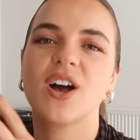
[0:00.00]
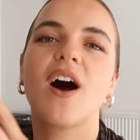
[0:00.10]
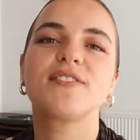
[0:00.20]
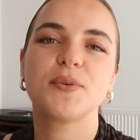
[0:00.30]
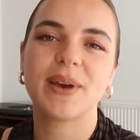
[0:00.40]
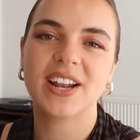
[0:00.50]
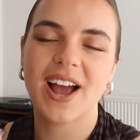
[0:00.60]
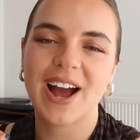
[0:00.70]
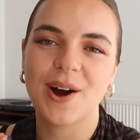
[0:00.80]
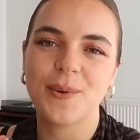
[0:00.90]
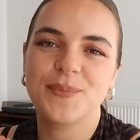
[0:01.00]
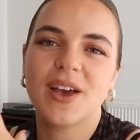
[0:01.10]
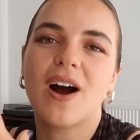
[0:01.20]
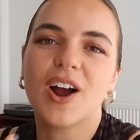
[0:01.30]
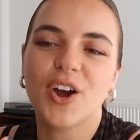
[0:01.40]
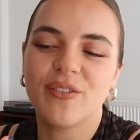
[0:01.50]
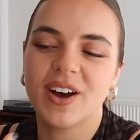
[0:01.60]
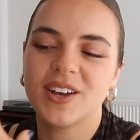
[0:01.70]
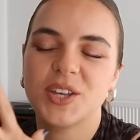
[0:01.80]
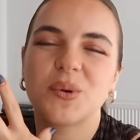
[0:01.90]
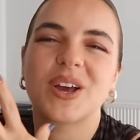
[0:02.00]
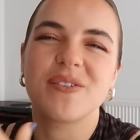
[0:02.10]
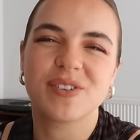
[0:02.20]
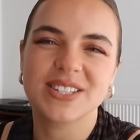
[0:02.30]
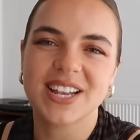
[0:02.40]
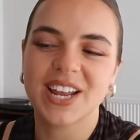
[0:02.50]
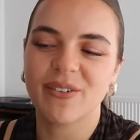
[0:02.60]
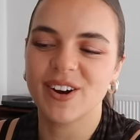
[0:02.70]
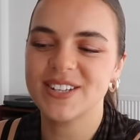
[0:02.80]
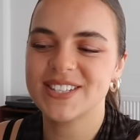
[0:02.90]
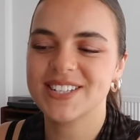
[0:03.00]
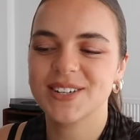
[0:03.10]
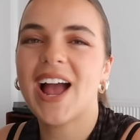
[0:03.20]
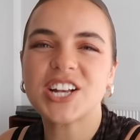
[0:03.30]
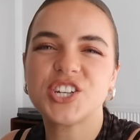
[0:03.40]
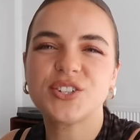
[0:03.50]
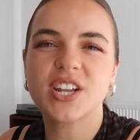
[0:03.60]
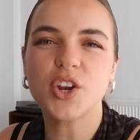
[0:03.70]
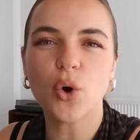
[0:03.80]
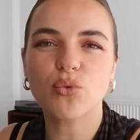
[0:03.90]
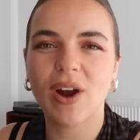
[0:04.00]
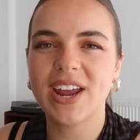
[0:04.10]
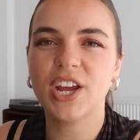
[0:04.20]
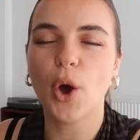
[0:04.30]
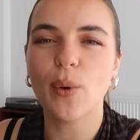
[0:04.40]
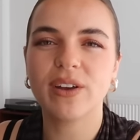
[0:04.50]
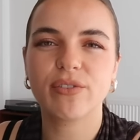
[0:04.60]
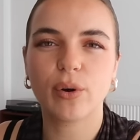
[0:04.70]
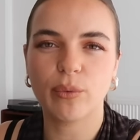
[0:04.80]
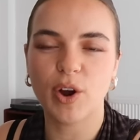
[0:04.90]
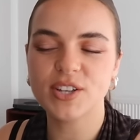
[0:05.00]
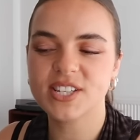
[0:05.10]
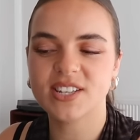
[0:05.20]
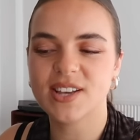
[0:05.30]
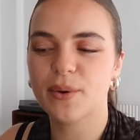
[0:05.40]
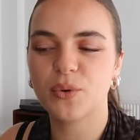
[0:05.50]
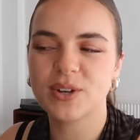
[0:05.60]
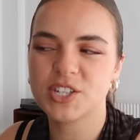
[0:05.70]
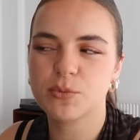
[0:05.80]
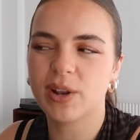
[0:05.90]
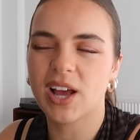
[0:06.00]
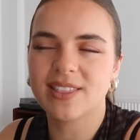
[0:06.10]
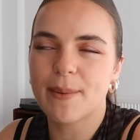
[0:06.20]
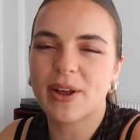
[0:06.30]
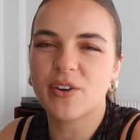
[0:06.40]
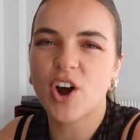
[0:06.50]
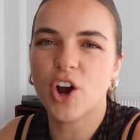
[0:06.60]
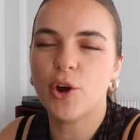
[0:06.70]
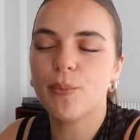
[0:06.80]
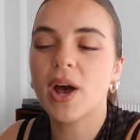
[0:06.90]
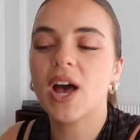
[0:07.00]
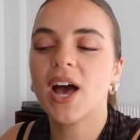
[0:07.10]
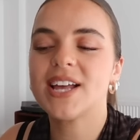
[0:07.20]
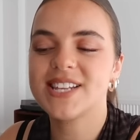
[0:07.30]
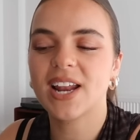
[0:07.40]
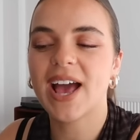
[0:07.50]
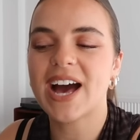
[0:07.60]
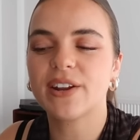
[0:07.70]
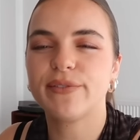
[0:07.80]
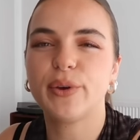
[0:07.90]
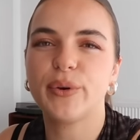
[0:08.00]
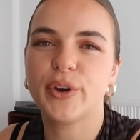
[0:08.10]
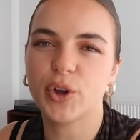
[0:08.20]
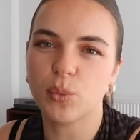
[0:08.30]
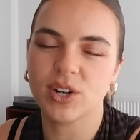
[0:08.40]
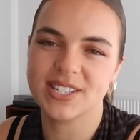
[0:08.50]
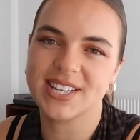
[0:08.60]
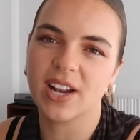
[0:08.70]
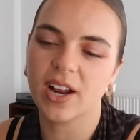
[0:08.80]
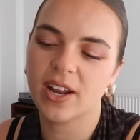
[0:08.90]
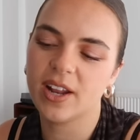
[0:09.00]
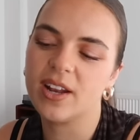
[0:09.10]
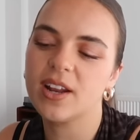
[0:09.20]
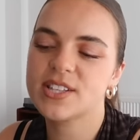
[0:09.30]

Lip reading: so after your big night out, you're hungover, you want to go for a Sunday roast. I actually used to not rate going for a roast because I would always just be like, they're better at home, until I had a few good ones in London.